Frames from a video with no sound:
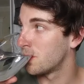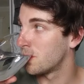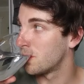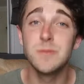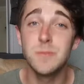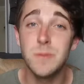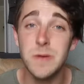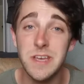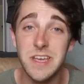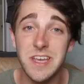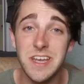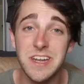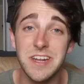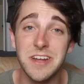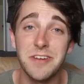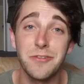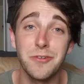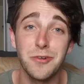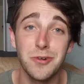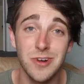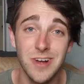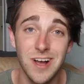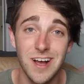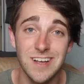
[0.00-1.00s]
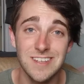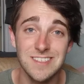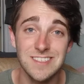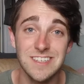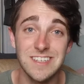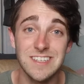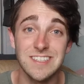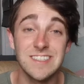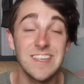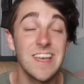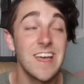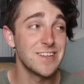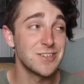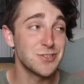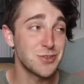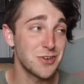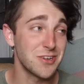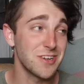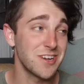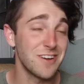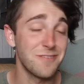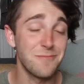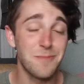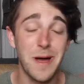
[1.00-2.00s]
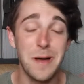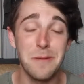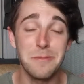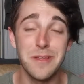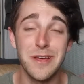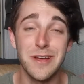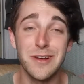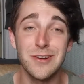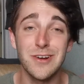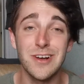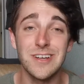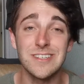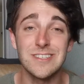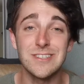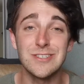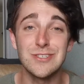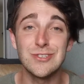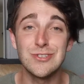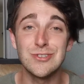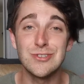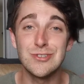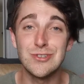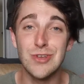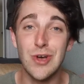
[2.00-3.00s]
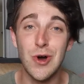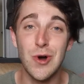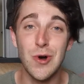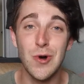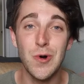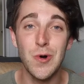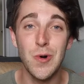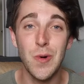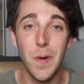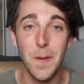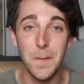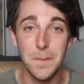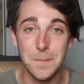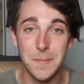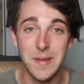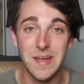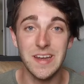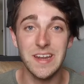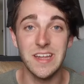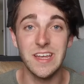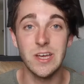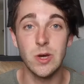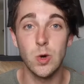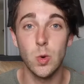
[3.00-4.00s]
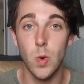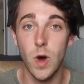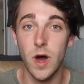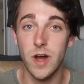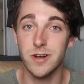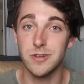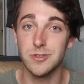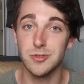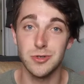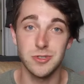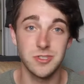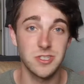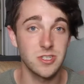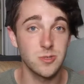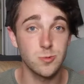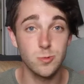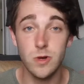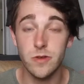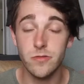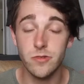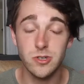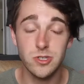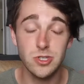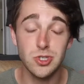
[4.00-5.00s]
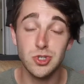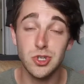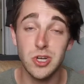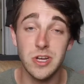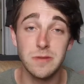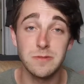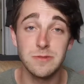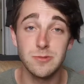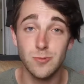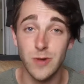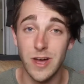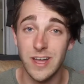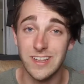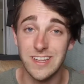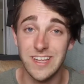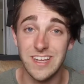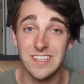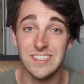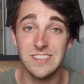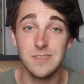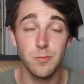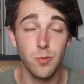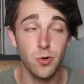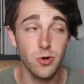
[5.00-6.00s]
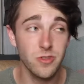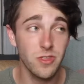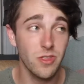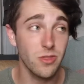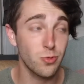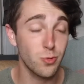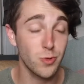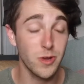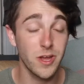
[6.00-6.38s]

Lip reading: Speaking of crossings, the Jordan Cove Pipeline crosses so many water sources, rivers, streams, wetlands, more than